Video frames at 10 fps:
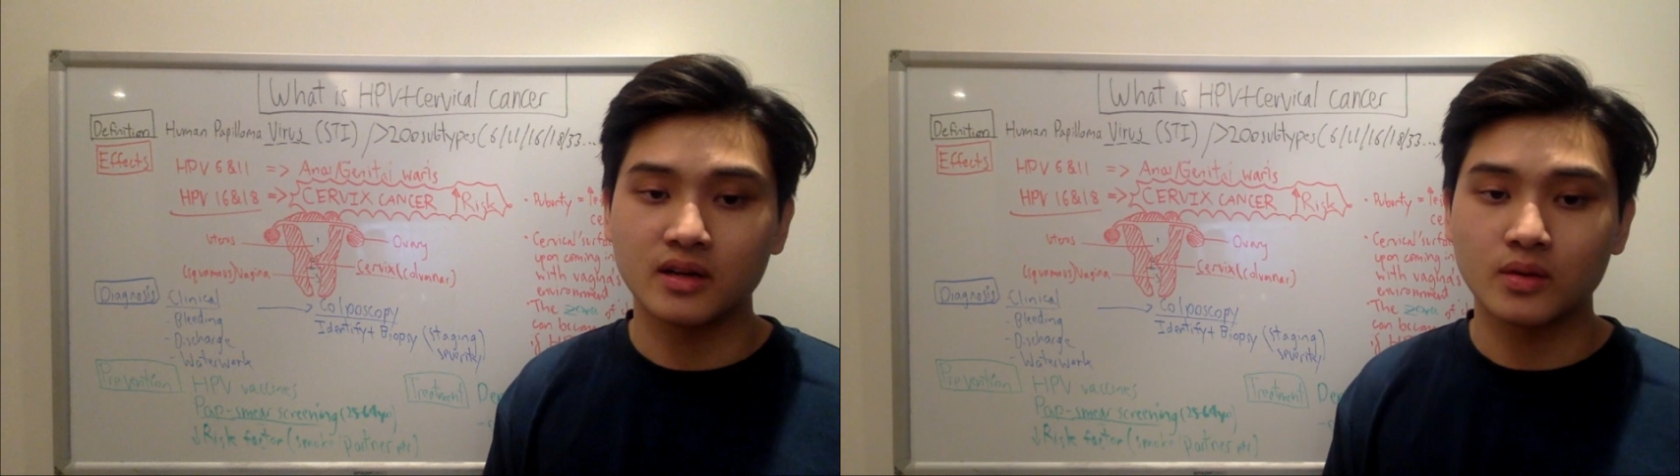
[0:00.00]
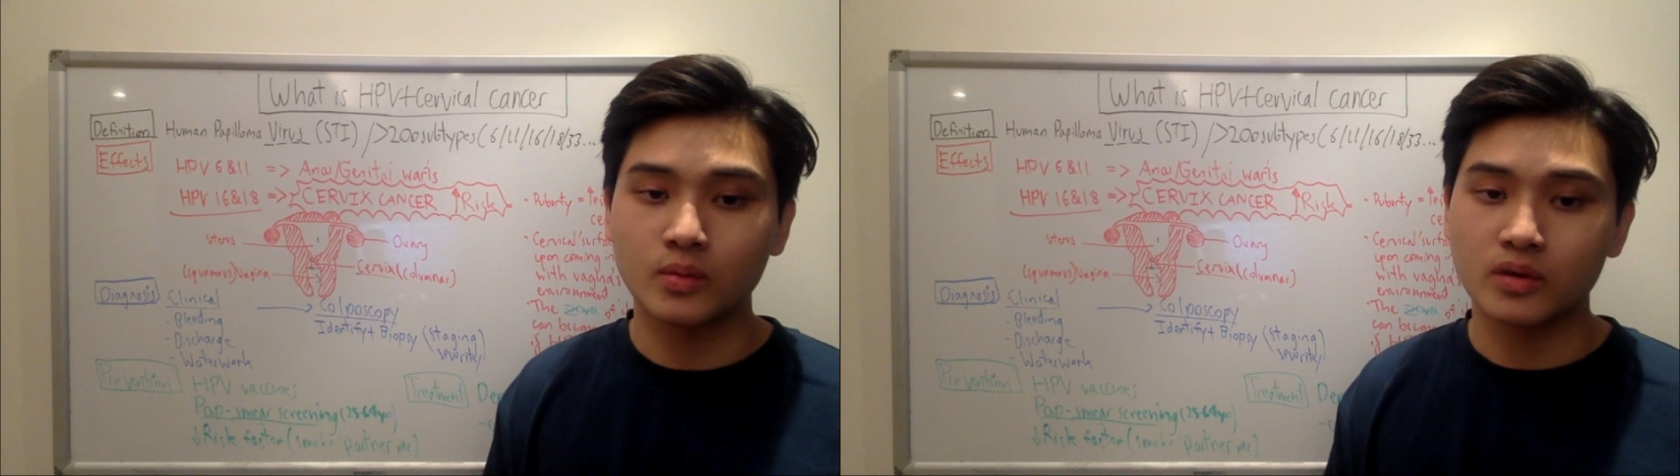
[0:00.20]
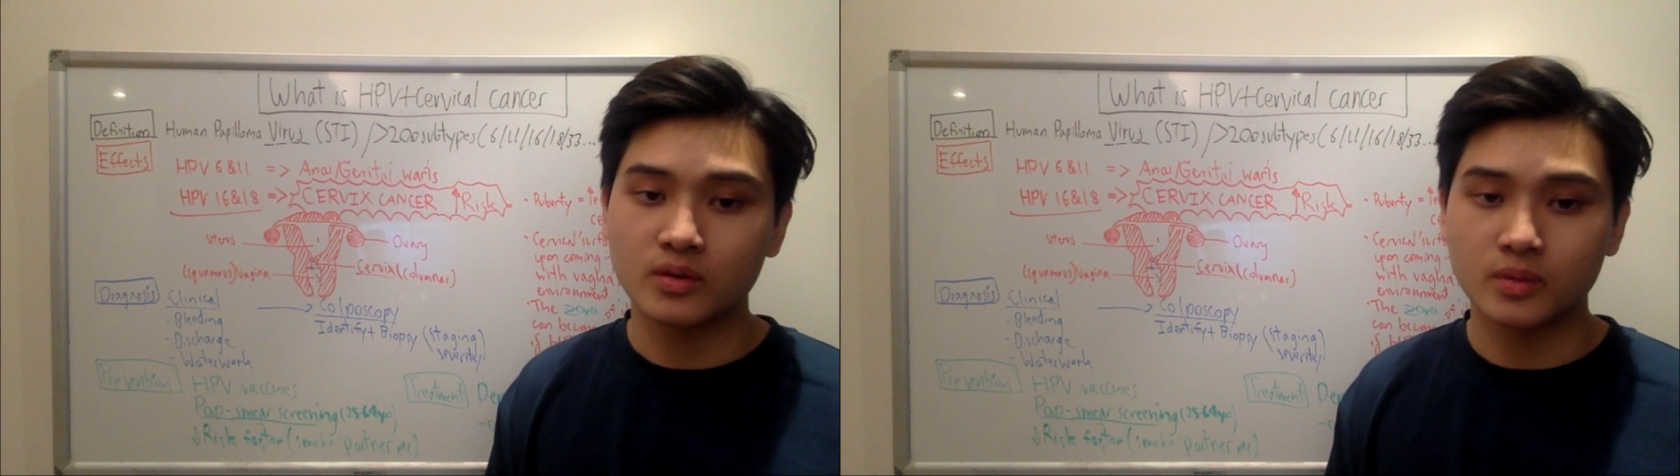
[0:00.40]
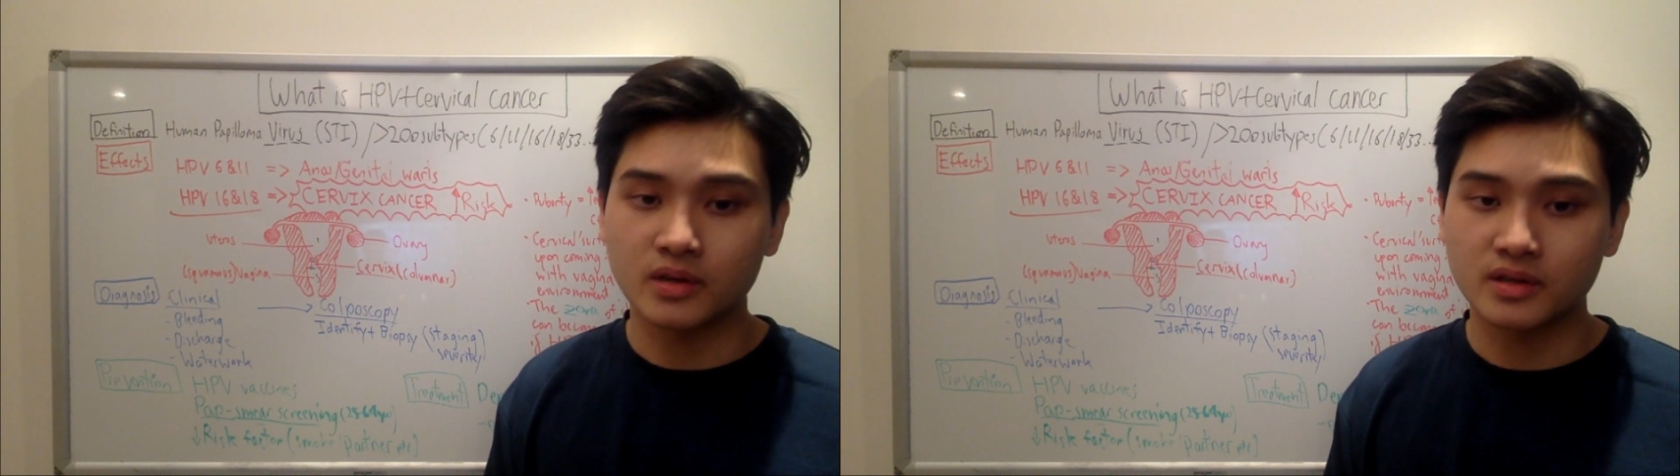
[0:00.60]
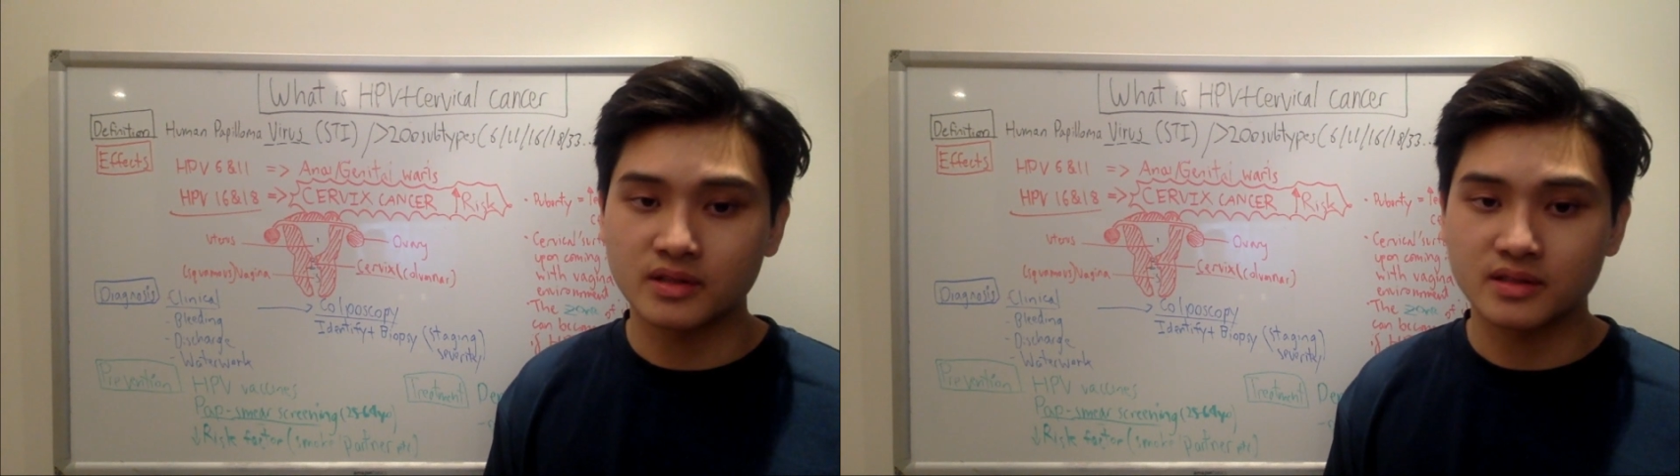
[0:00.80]

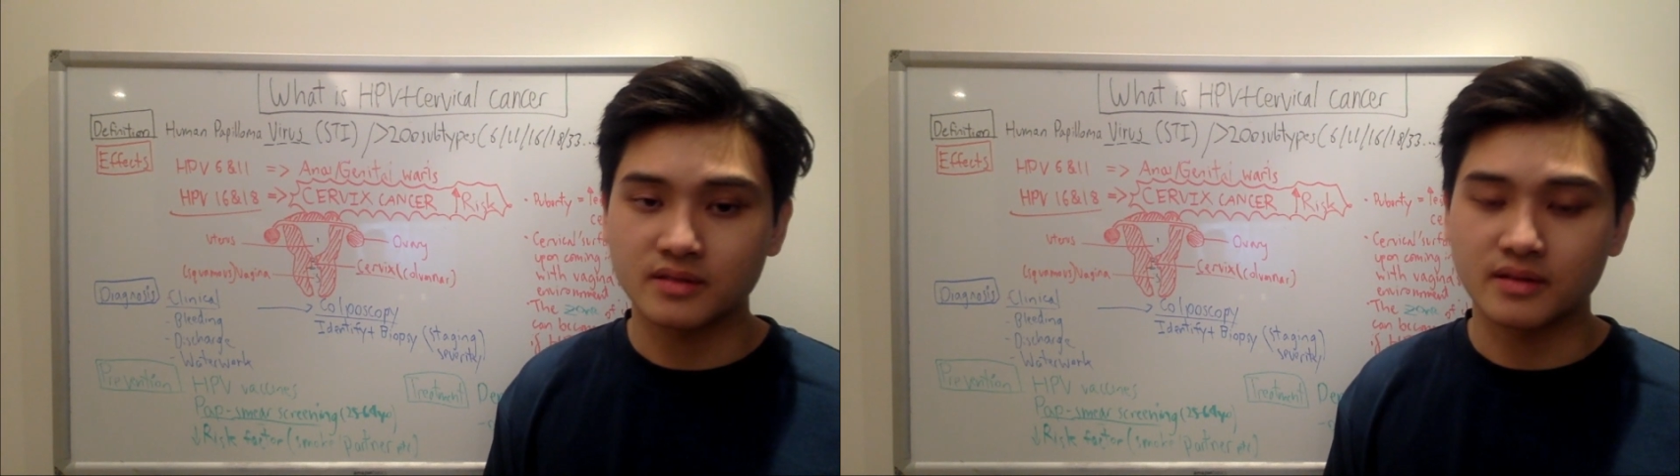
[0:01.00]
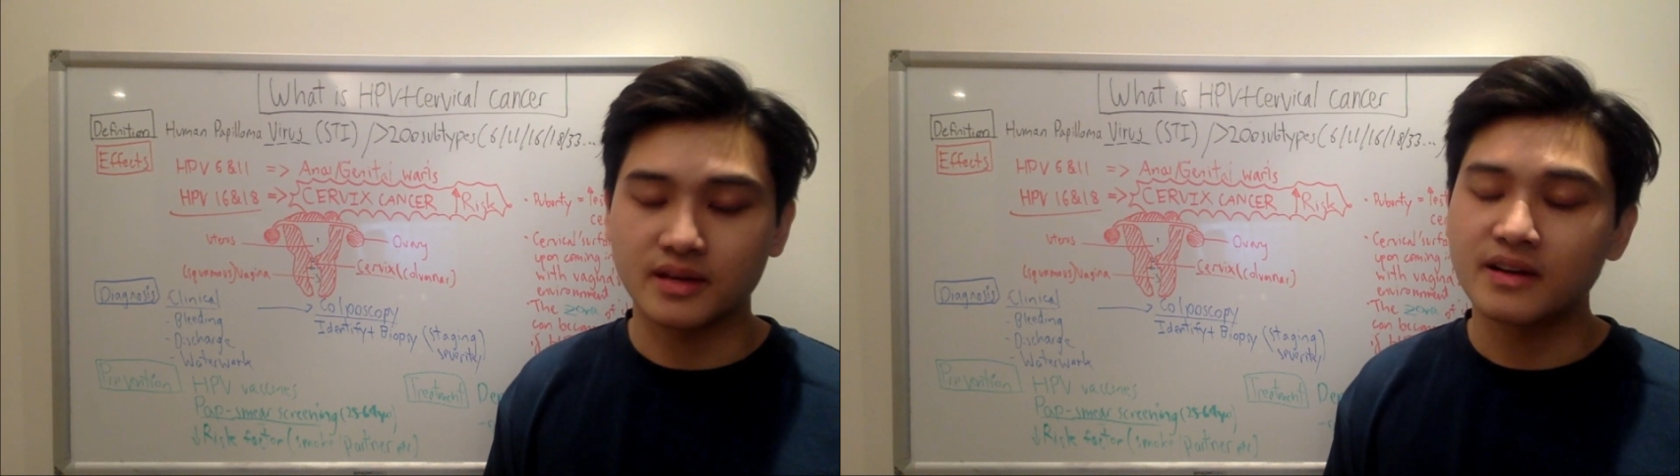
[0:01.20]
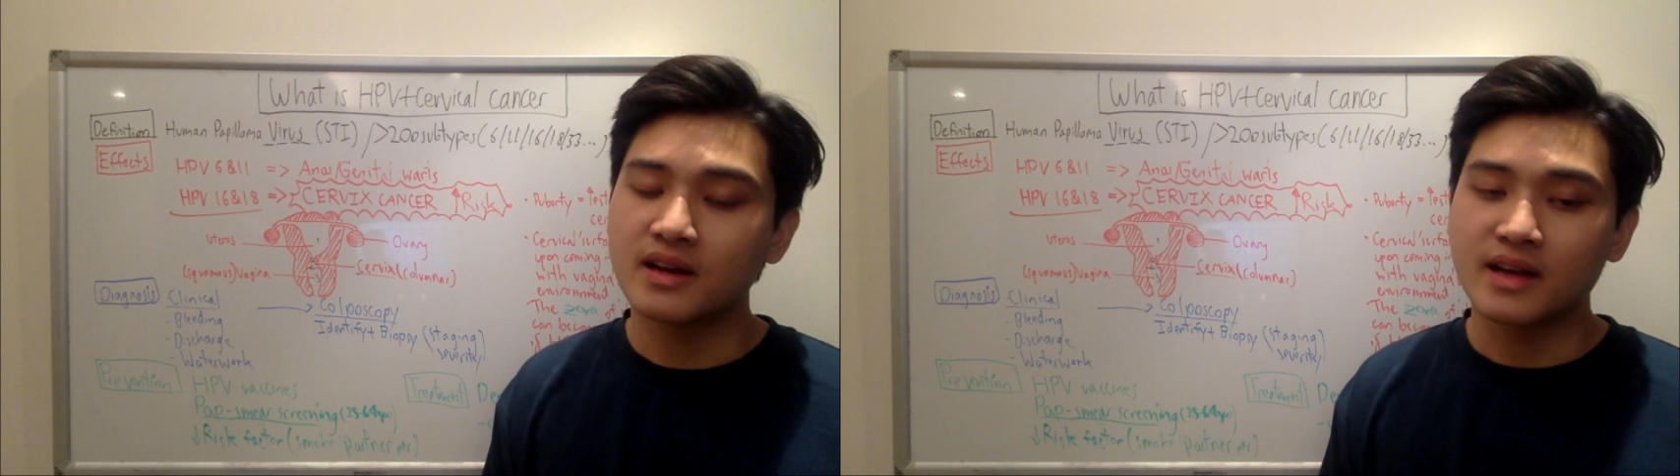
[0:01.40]
waterworks, right?